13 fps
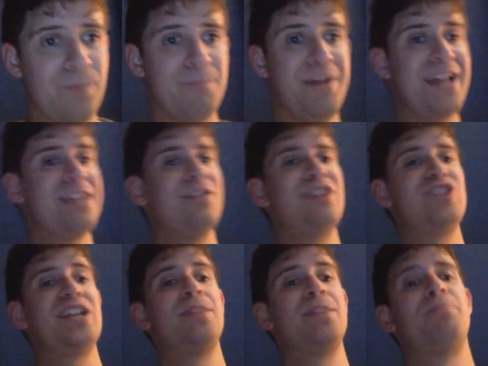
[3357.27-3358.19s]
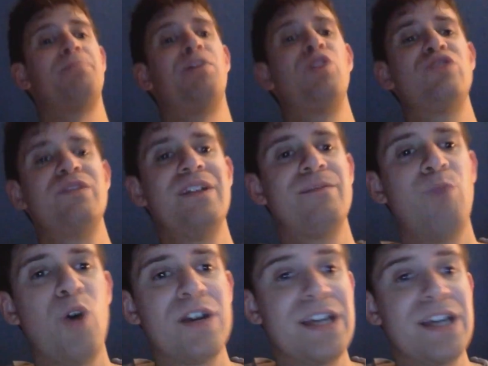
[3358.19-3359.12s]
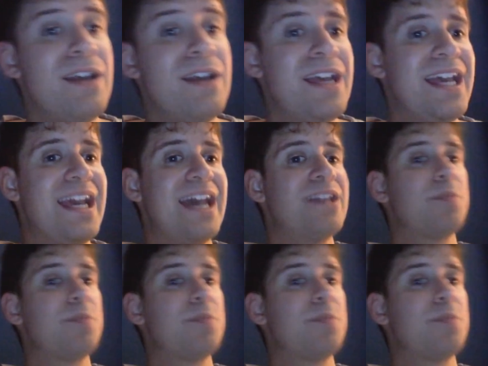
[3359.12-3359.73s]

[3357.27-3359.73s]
Becky Lynch end up approaching Liv Morgan, end up